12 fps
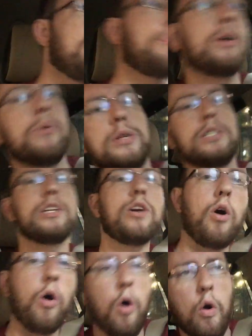but it was an
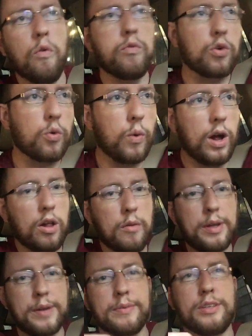
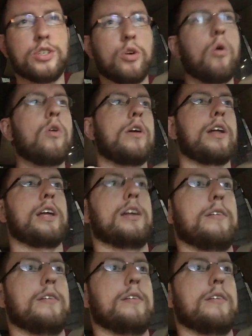overwhelming majority